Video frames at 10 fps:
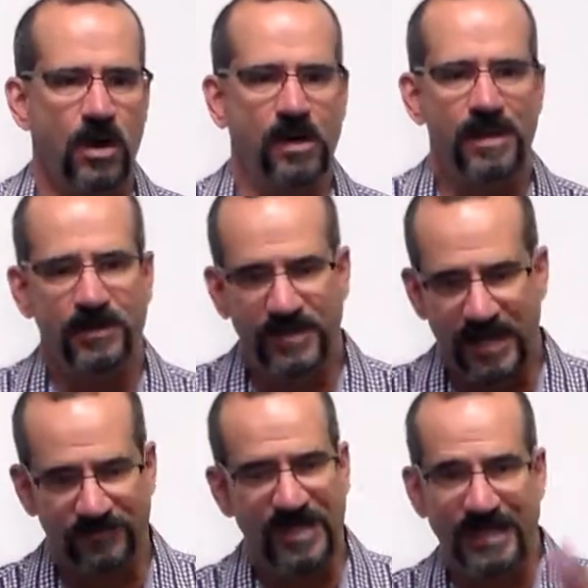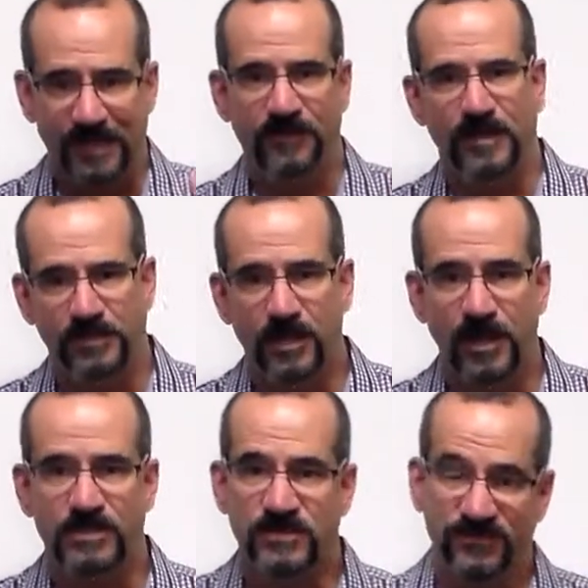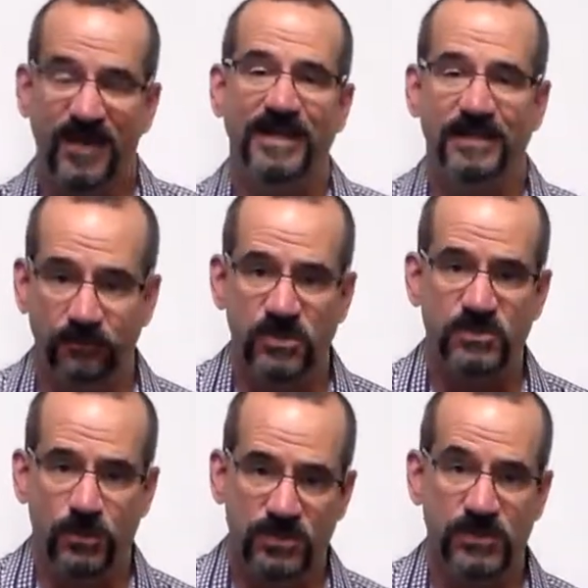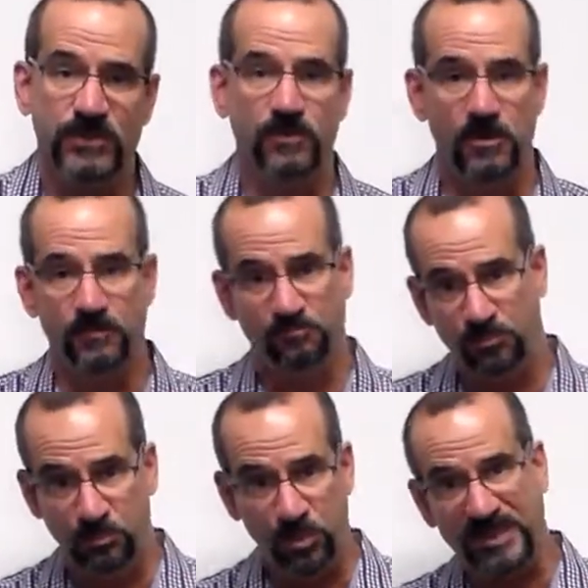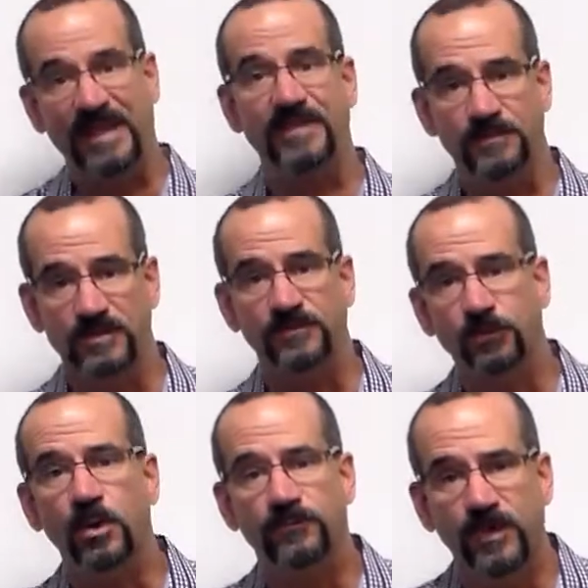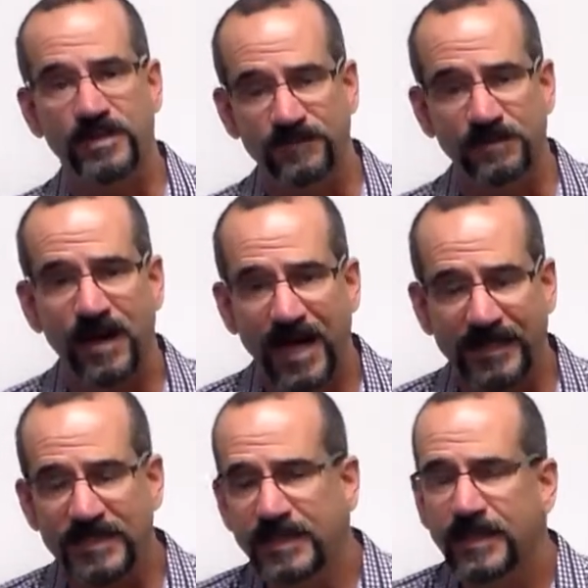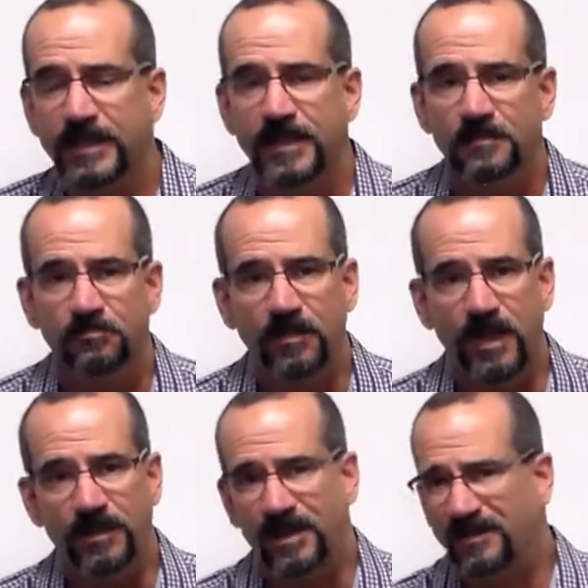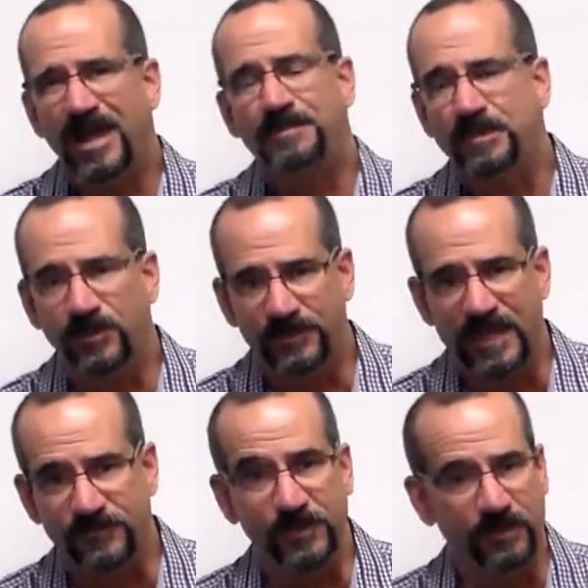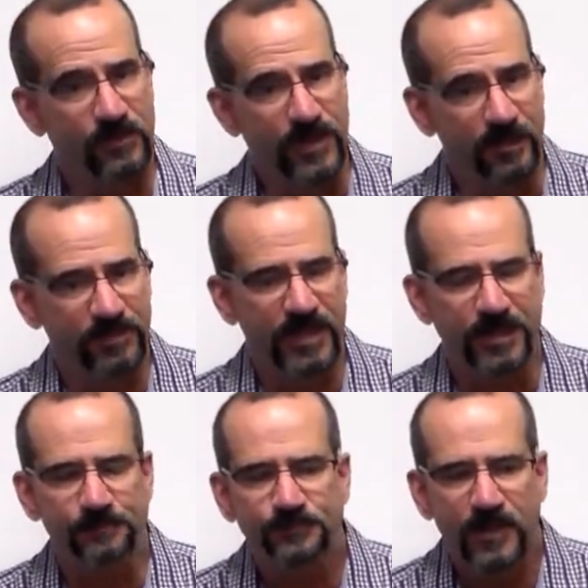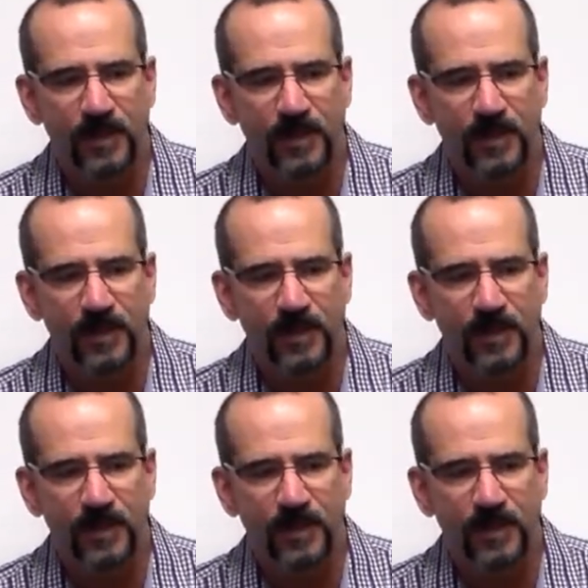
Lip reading: all about kind of getting into the unconscious, finding resources in there that are bringing them to the forefront of the mind. And a lot of people aren't that familiar with NLP.